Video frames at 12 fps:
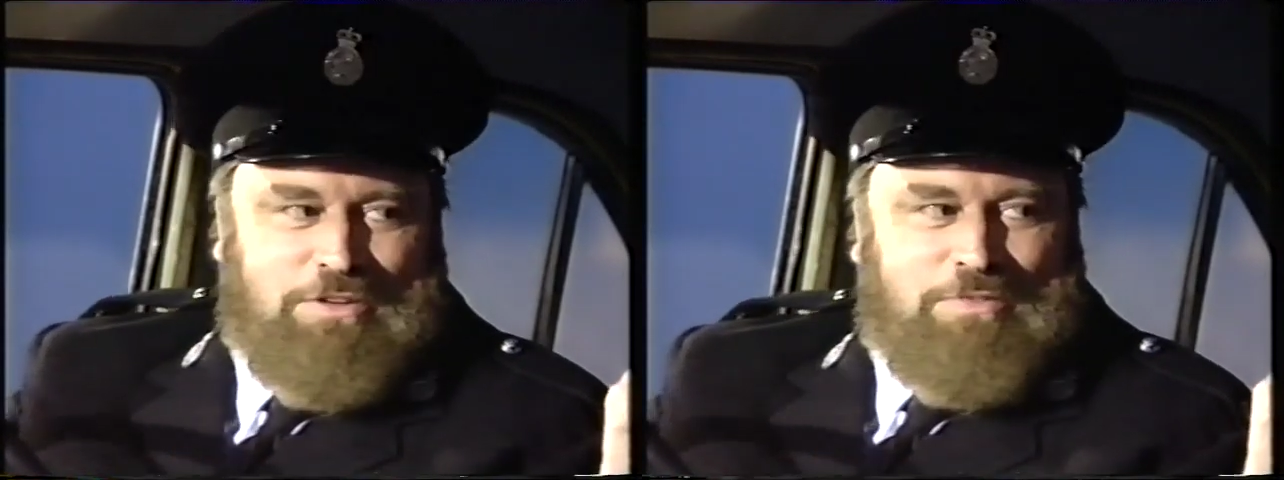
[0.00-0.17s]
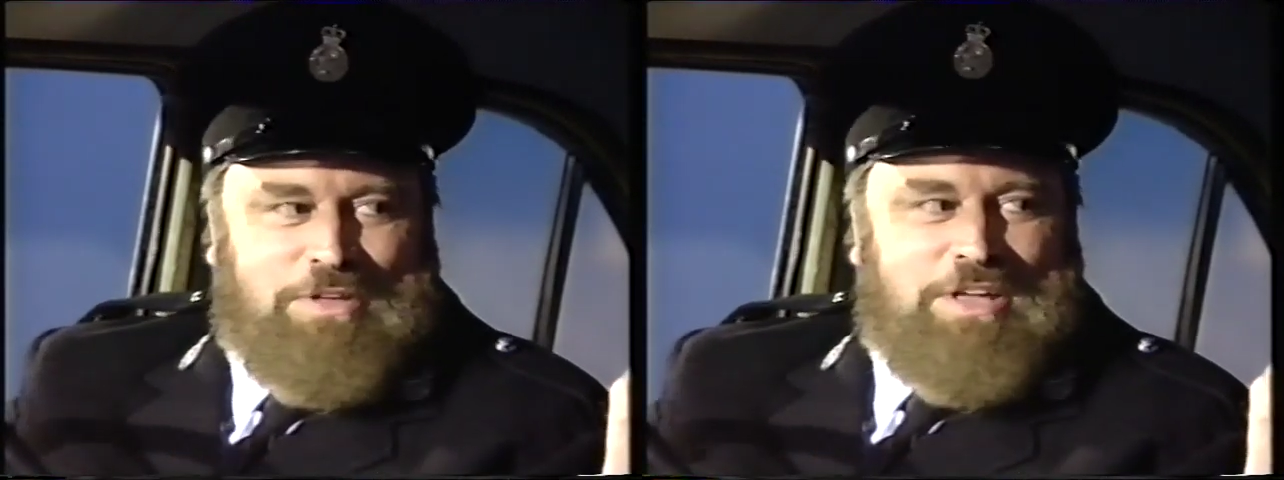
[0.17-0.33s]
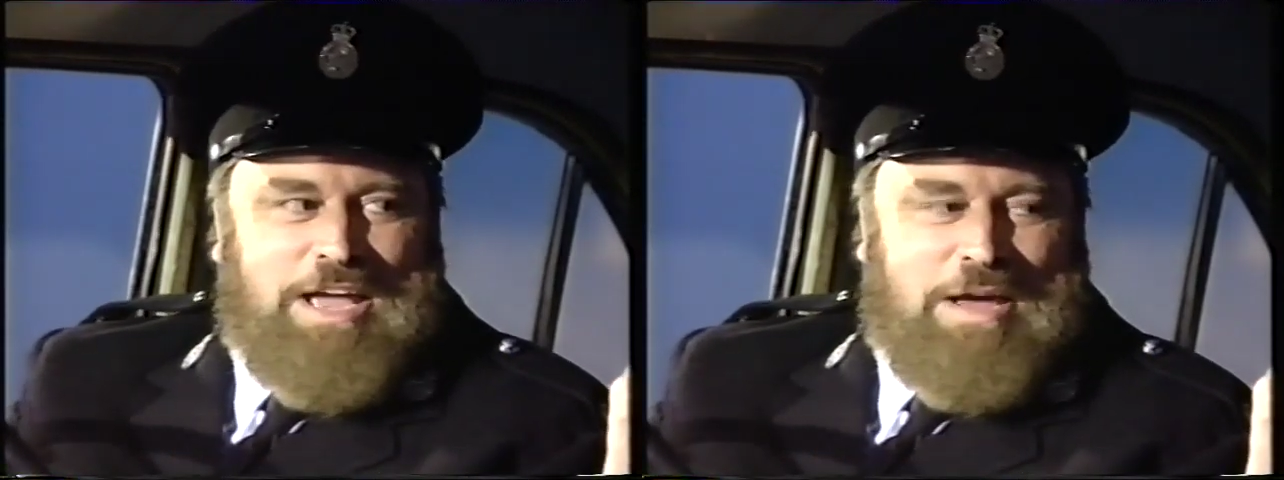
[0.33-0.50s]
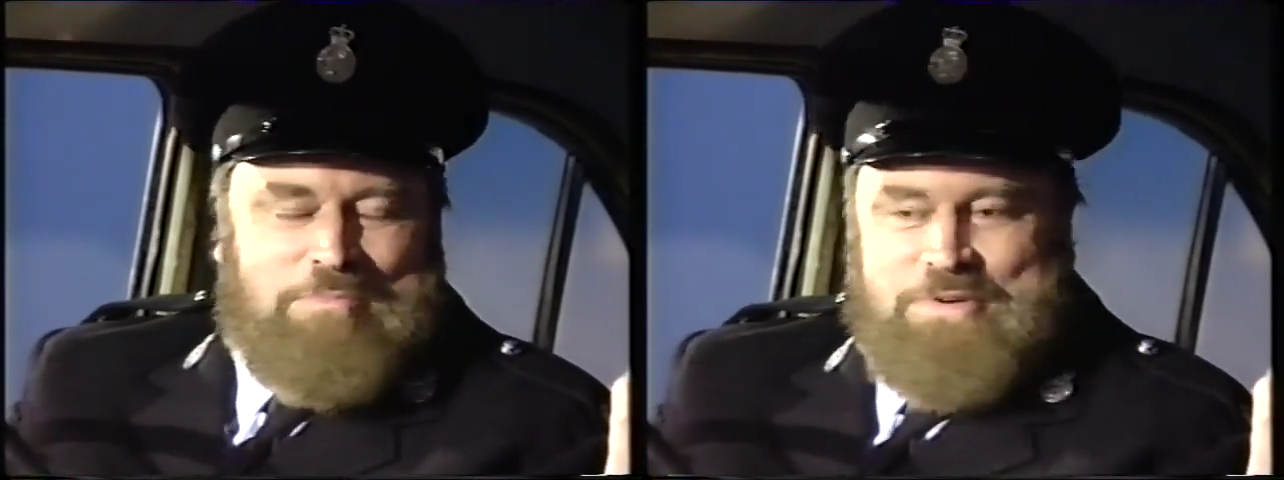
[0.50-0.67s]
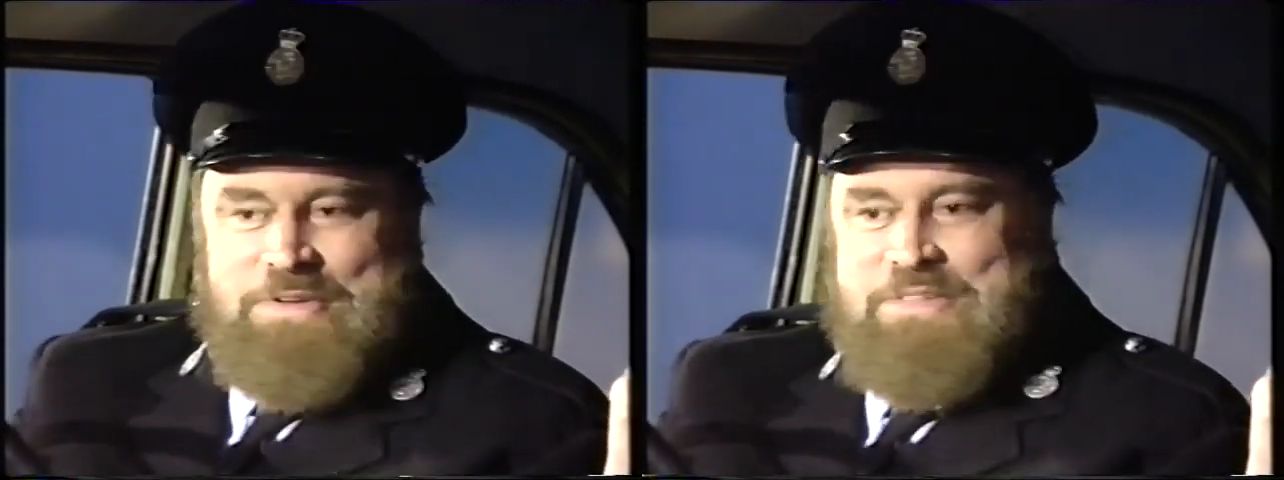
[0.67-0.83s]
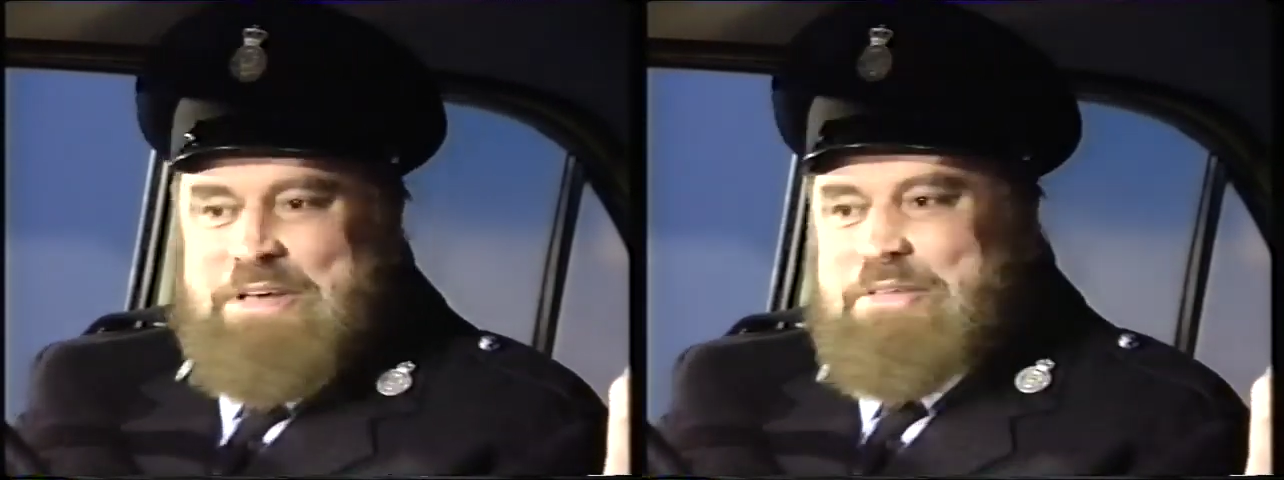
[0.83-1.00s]
on the
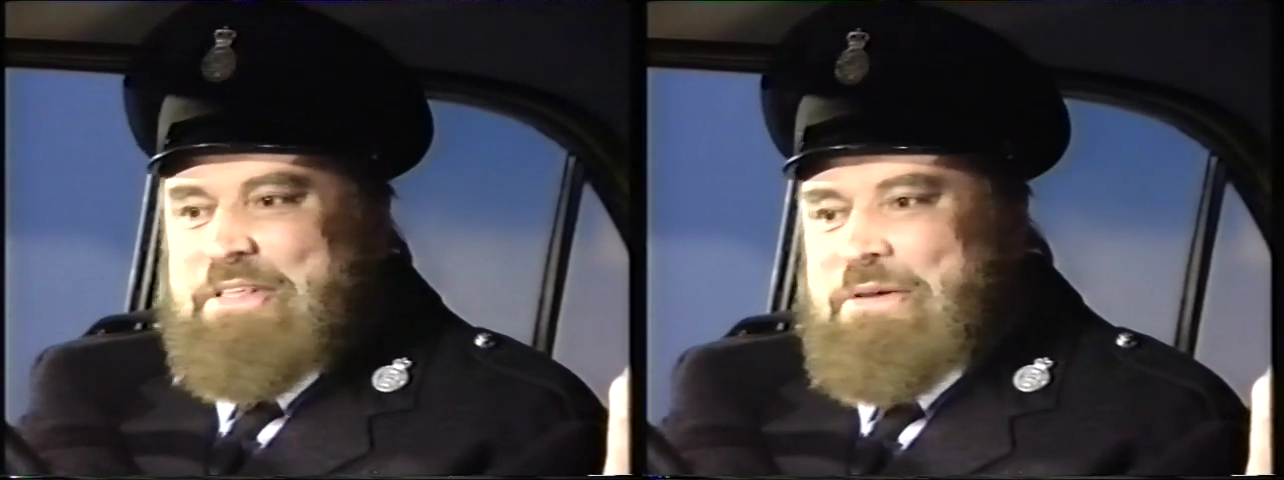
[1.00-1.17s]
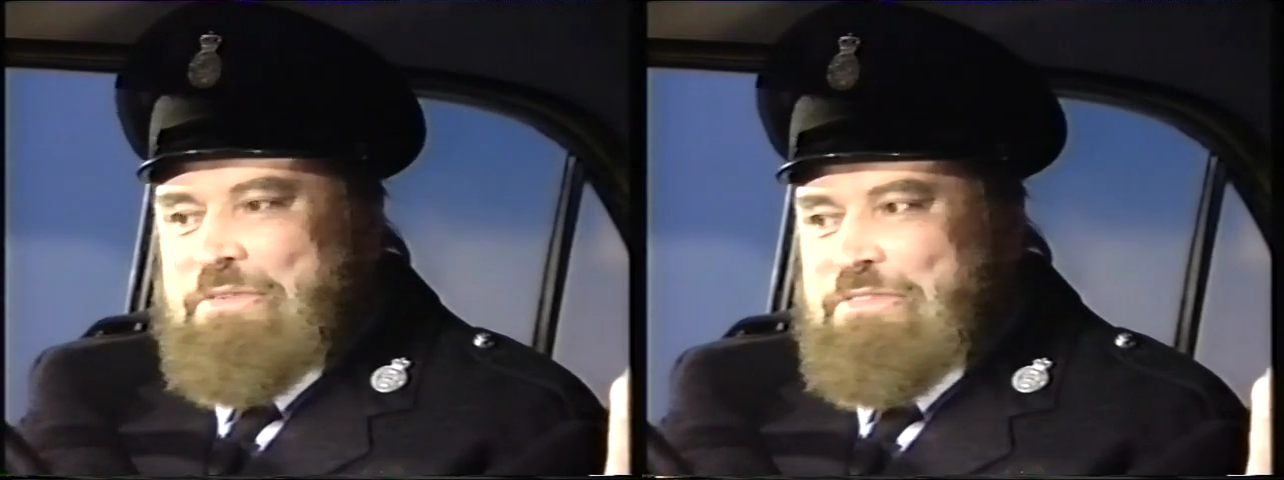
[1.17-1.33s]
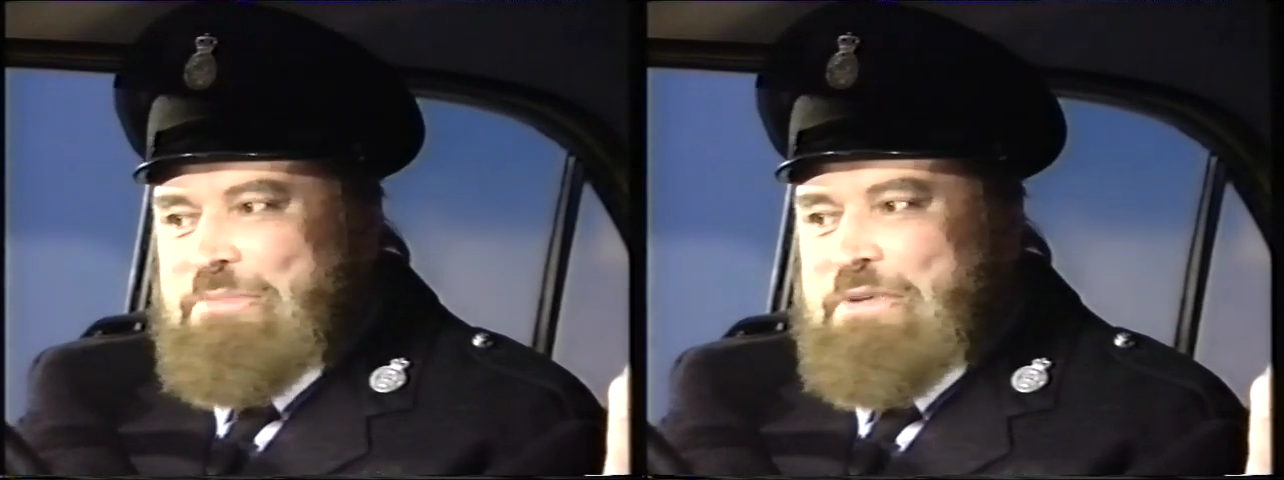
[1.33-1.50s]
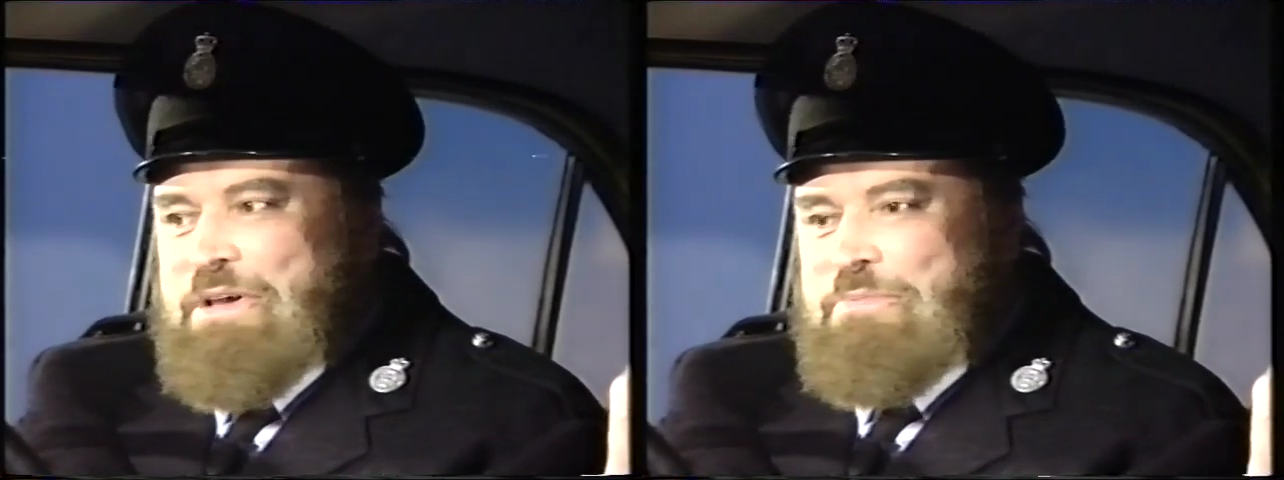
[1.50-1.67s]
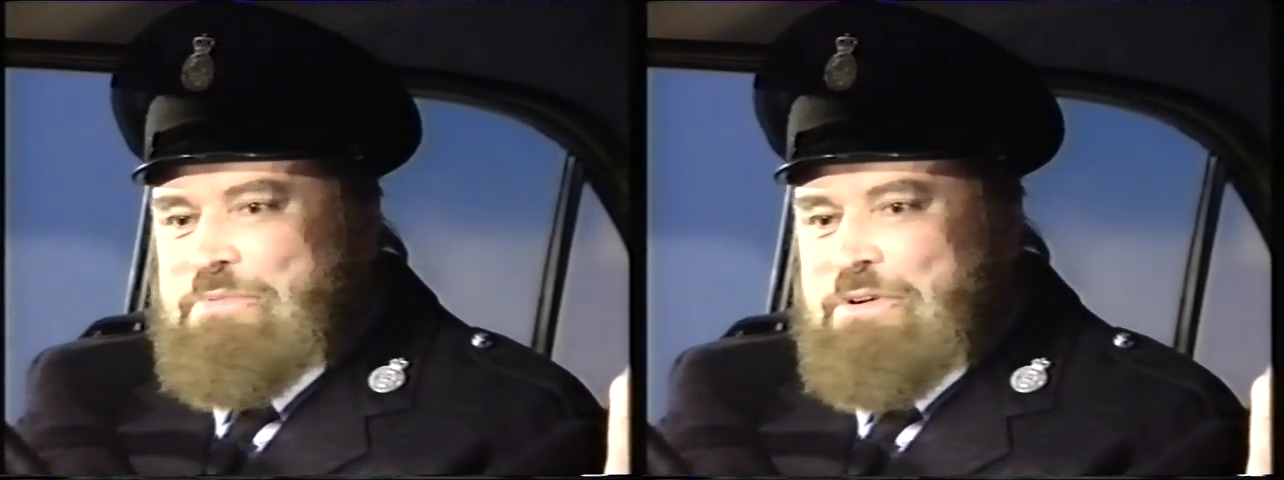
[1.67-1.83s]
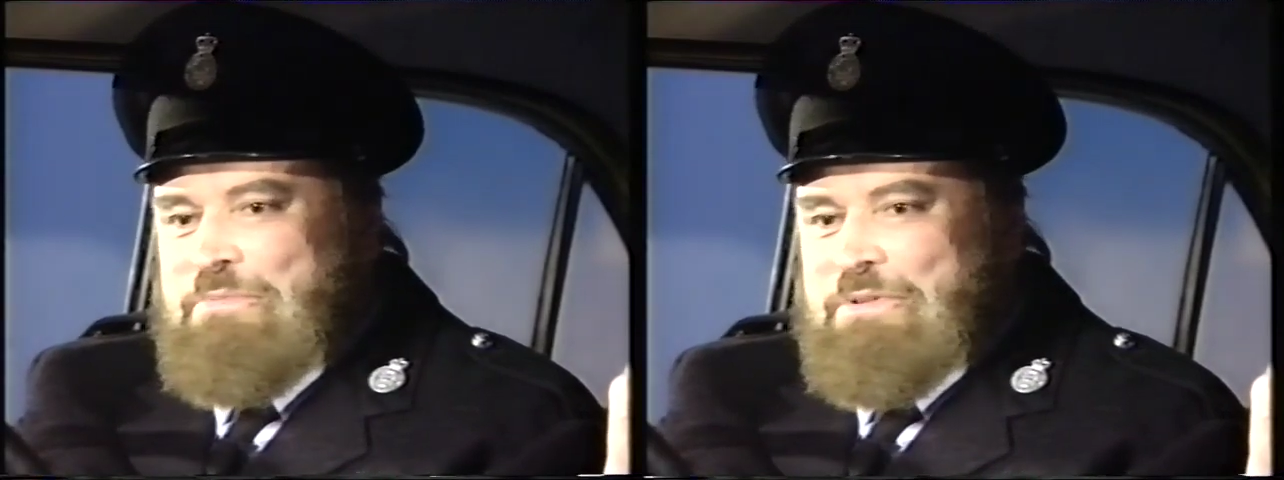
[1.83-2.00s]
camera. That was the
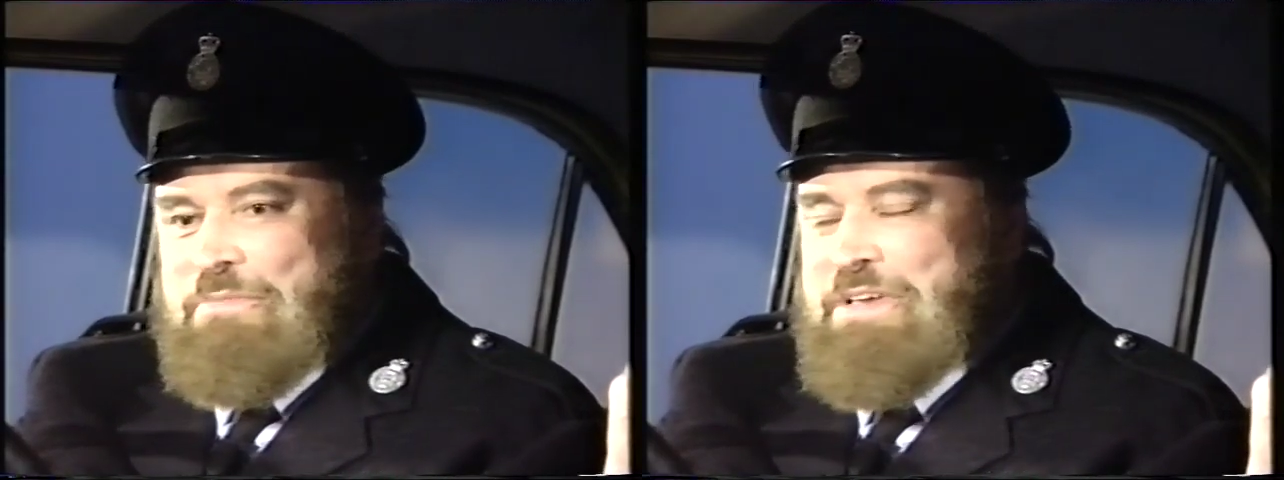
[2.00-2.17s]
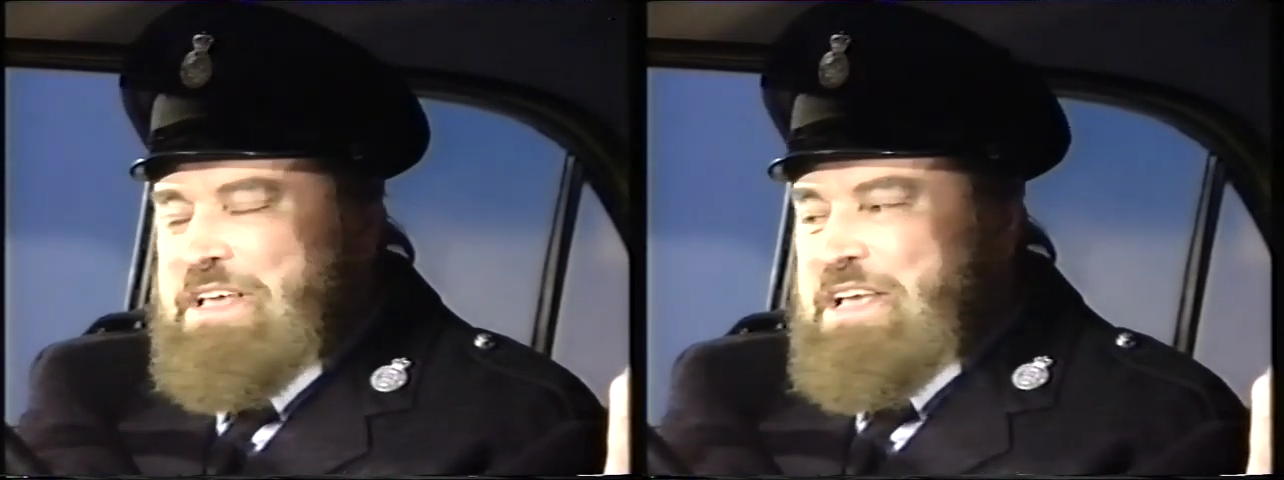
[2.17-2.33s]
main problem.